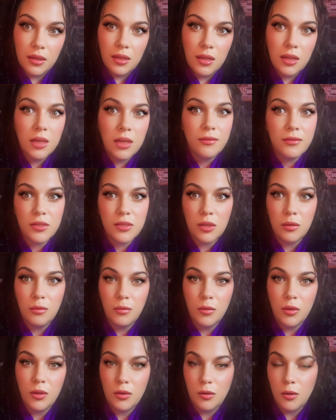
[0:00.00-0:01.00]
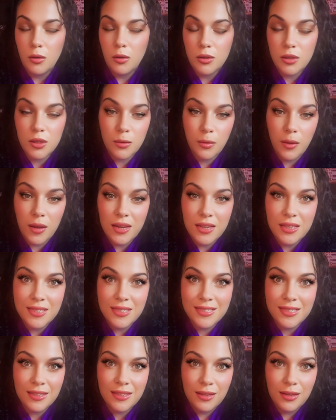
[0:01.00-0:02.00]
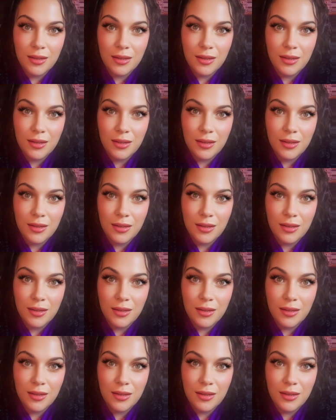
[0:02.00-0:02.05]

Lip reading: If someone knocks twice